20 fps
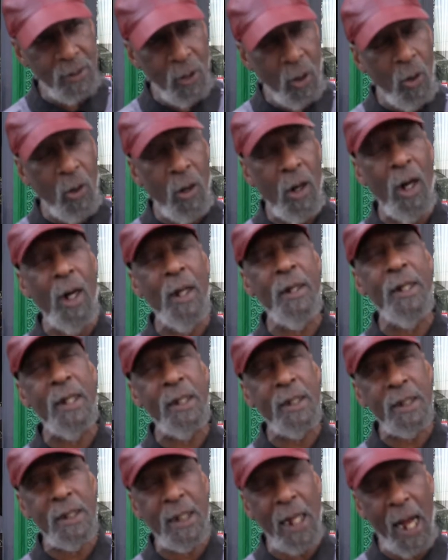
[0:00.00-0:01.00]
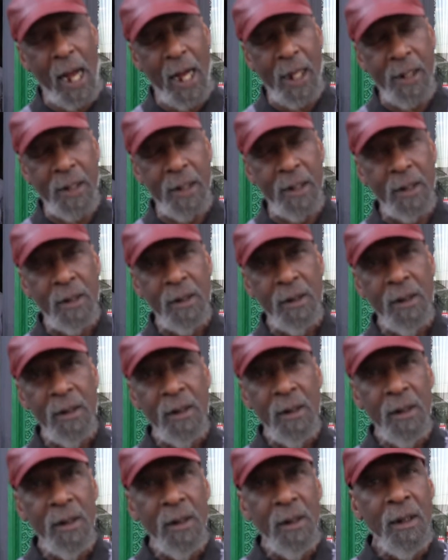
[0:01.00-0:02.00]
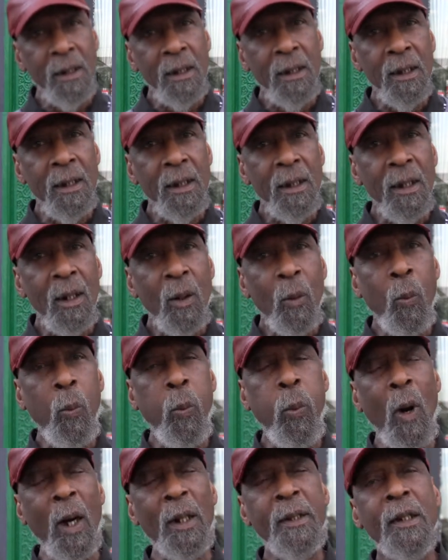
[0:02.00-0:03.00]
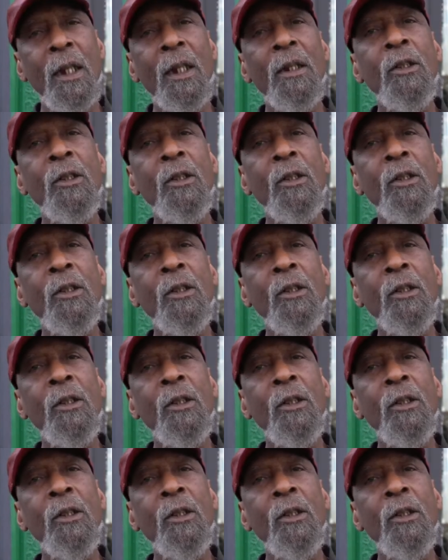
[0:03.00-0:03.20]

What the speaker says: or understand what